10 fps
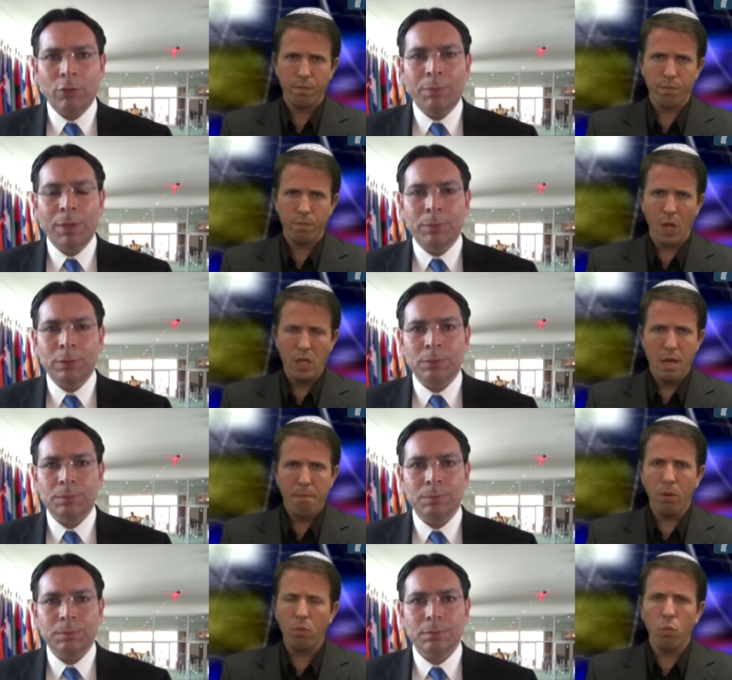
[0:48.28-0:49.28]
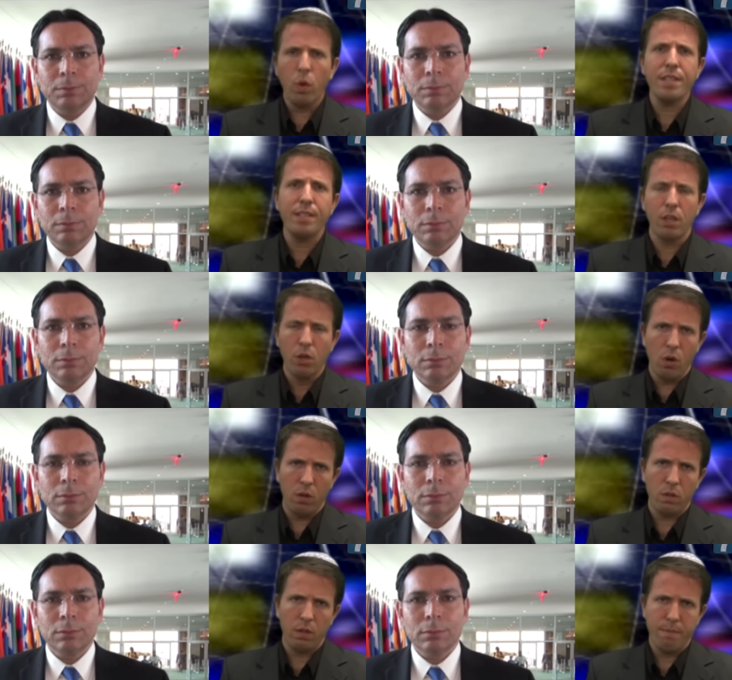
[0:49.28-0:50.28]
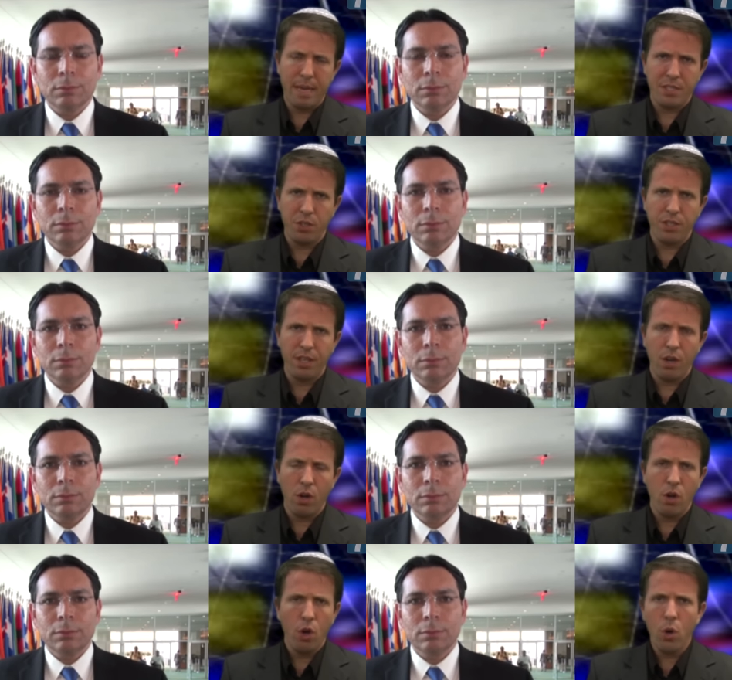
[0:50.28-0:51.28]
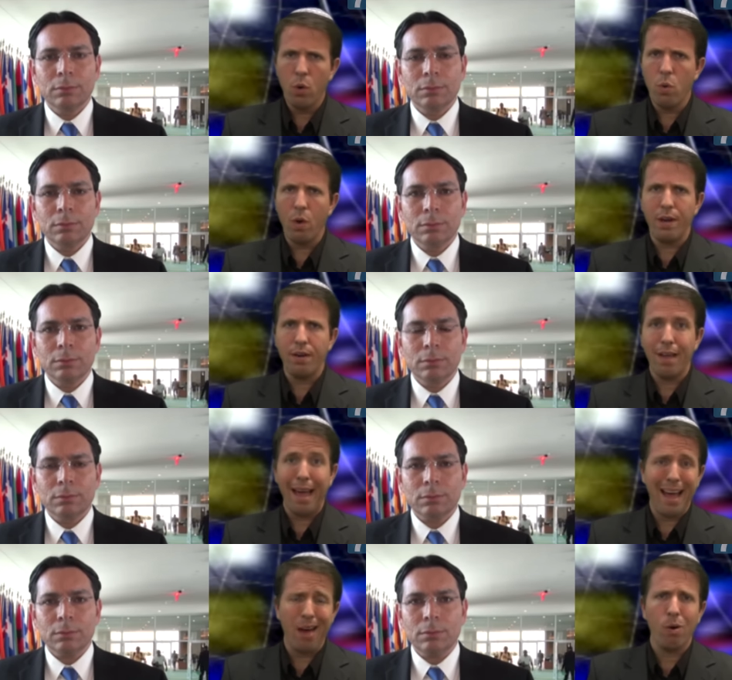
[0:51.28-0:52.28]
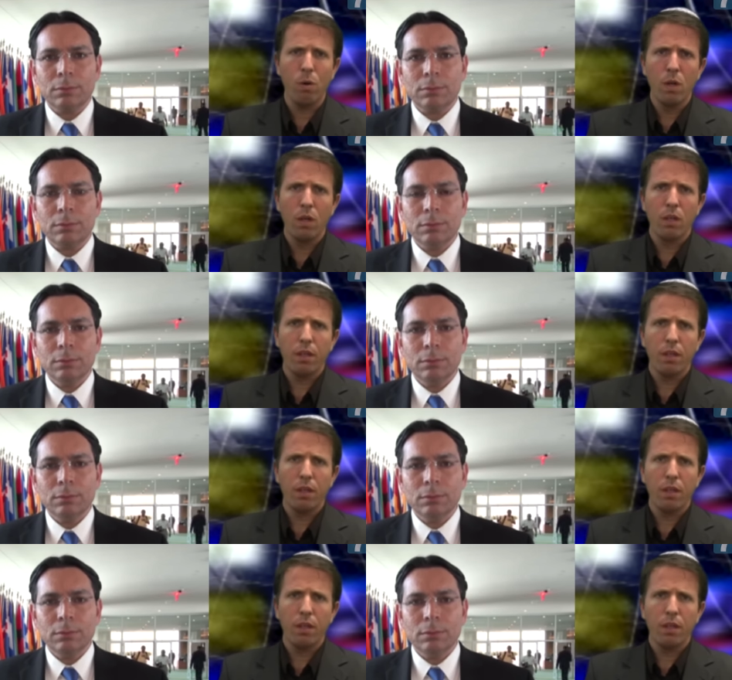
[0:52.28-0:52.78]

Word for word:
Speaker 1: our people. But what is the goal, Ambassador Danon? Who and how